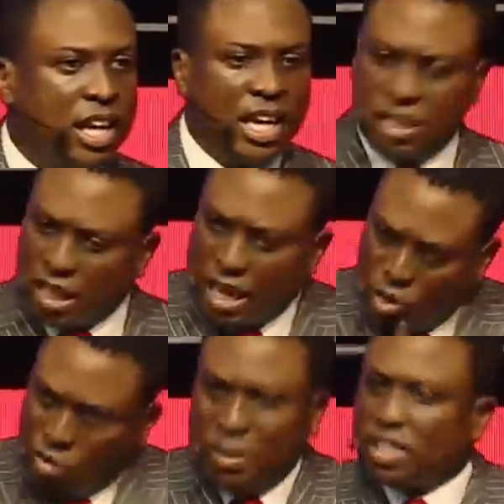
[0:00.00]
He said, I
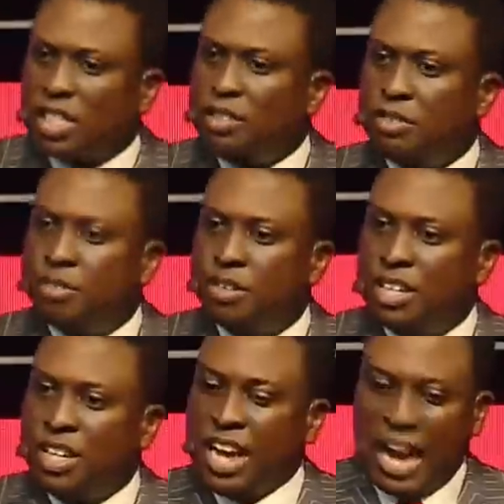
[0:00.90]
know myself.
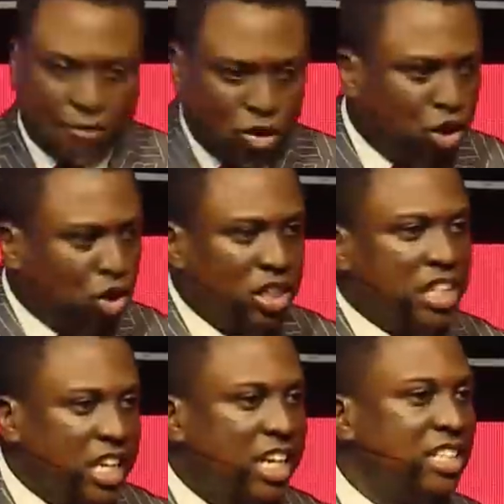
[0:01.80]
I've not done the
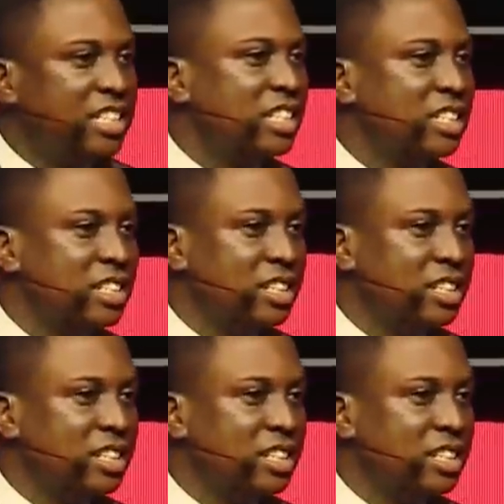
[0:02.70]
years.